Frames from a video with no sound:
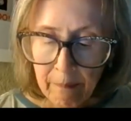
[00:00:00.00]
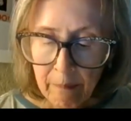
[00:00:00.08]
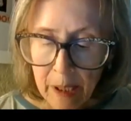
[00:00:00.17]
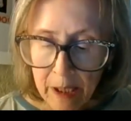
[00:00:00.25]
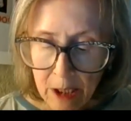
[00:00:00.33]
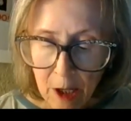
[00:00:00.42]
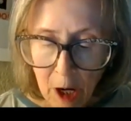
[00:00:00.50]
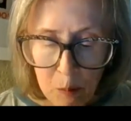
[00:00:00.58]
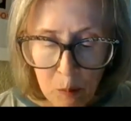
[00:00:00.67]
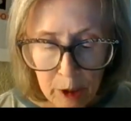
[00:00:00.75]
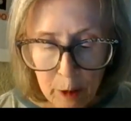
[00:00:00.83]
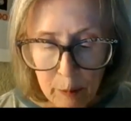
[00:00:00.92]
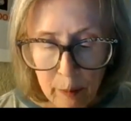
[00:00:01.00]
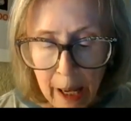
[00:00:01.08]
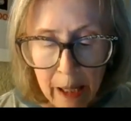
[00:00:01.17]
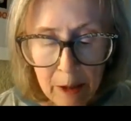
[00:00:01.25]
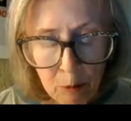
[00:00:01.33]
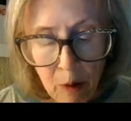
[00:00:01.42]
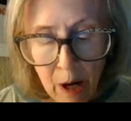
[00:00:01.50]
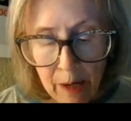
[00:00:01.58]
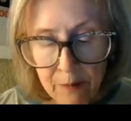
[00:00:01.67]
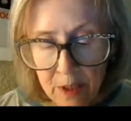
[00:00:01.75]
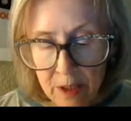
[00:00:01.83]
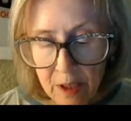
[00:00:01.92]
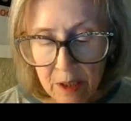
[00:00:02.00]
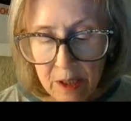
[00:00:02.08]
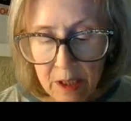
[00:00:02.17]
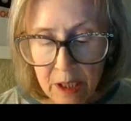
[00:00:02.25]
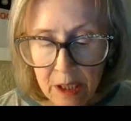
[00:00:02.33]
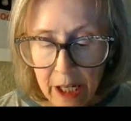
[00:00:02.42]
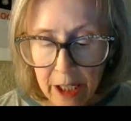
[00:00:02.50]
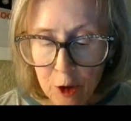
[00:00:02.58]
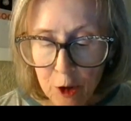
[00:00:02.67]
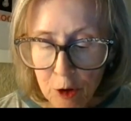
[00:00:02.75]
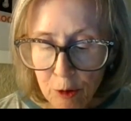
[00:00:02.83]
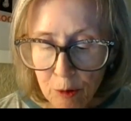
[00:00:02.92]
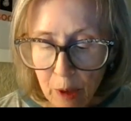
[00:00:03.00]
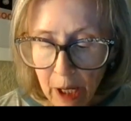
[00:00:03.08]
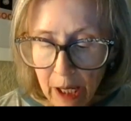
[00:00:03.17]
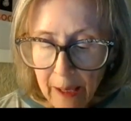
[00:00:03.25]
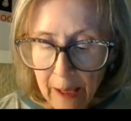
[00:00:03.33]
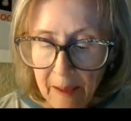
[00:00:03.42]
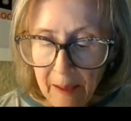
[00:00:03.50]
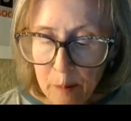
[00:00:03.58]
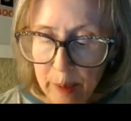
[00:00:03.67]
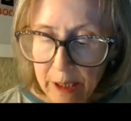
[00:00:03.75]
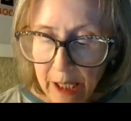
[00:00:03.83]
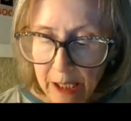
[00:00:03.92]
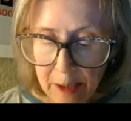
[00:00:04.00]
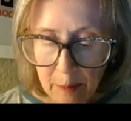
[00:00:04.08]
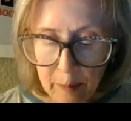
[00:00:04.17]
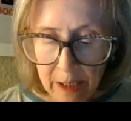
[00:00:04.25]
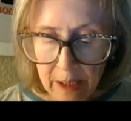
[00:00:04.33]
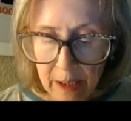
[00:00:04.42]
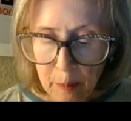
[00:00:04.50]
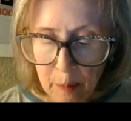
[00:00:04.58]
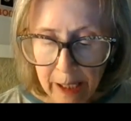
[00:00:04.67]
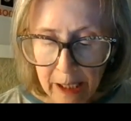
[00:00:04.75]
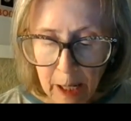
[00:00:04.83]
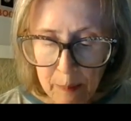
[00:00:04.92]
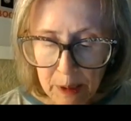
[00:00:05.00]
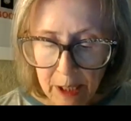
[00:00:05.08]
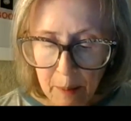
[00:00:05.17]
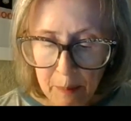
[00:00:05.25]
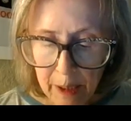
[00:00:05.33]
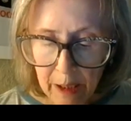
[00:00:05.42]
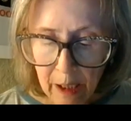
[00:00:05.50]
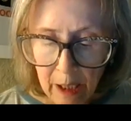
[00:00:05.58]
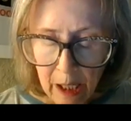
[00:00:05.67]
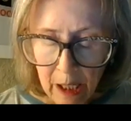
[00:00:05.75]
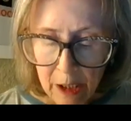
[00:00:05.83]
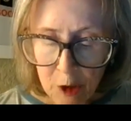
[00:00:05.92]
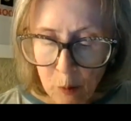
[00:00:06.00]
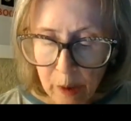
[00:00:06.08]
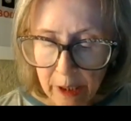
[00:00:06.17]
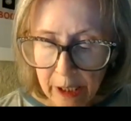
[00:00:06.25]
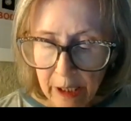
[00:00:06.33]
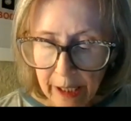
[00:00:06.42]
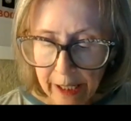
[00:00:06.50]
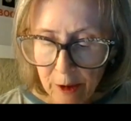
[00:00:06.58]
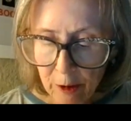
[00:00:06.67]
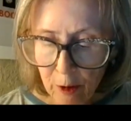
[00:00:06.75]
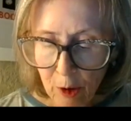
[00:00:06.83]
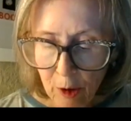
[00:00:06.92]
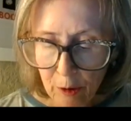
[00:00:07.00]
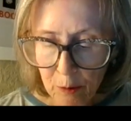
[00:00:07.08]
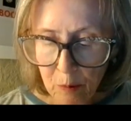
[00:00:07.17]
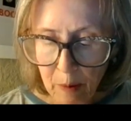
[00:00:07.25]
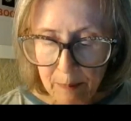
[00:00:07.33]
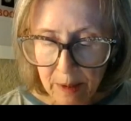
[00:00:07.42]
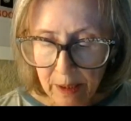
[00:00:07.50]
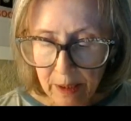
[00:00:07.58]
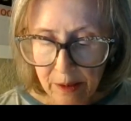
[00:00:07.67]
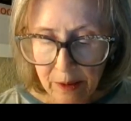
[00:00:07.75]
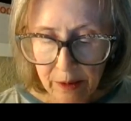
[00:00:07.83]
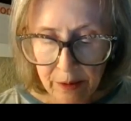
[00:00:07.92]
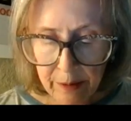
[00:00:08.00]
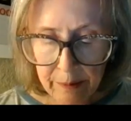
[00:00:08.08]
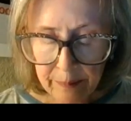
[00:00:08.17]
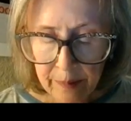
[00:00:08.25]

By the time William Penn arrived in 1682, they'd been decimated by an epidemic into what he later called remnants.